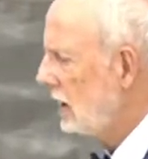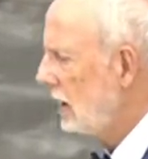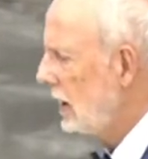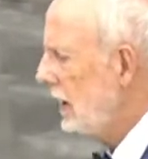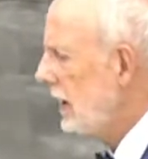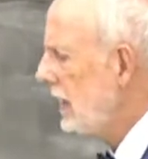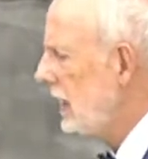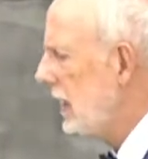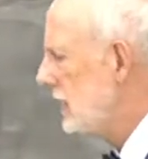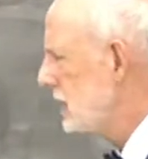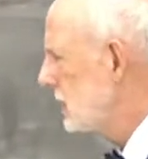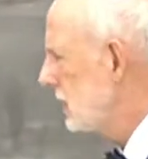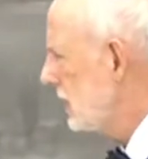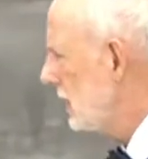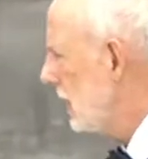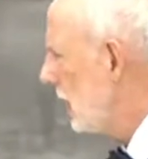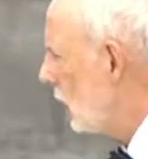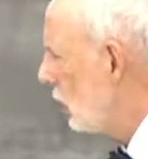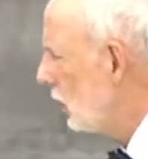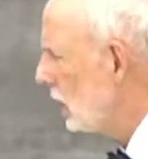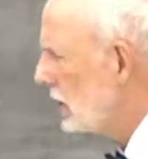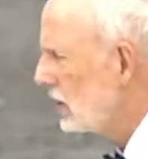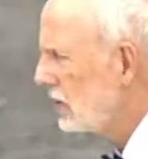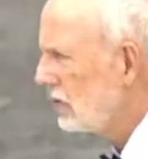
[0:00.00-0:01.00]
He doesn't
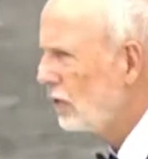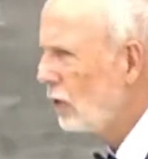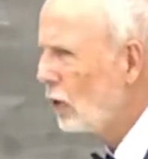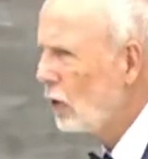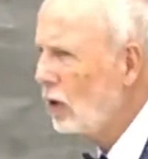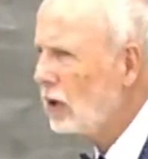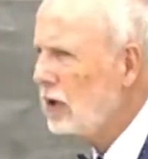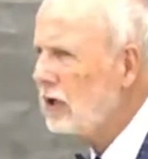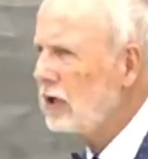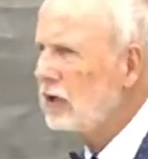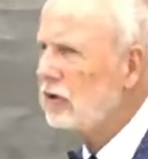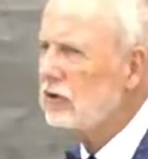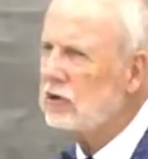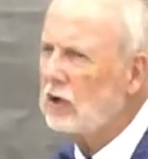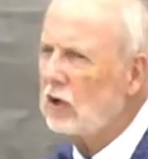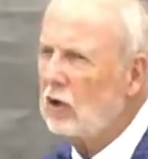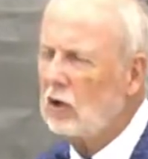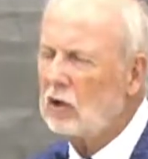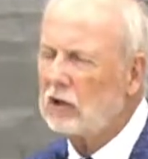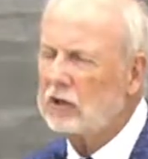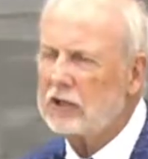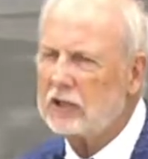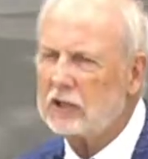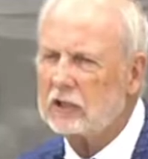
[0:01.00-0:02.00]
know he's 4 years
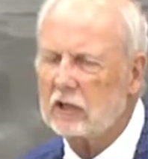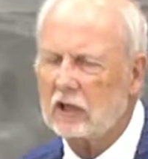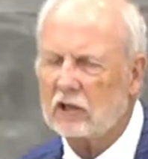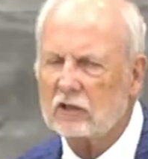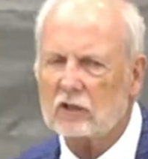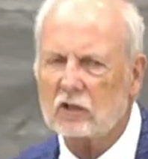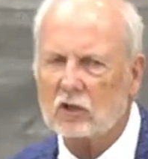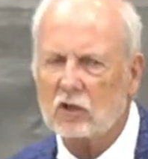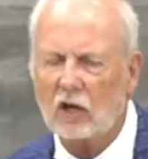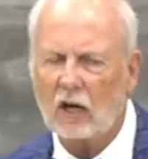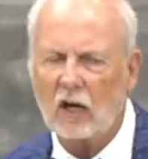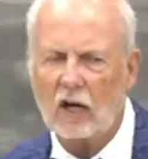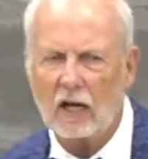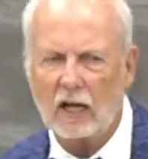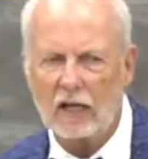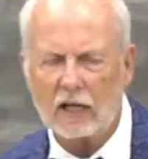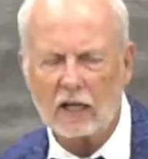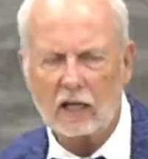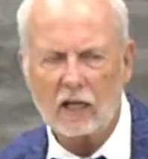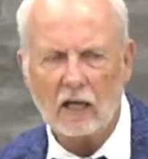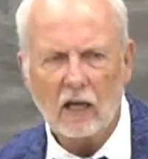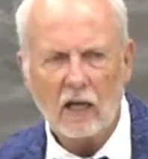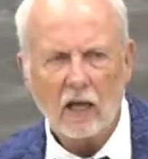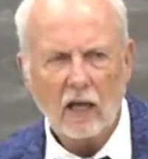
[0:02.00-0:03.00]
old. He starts crying.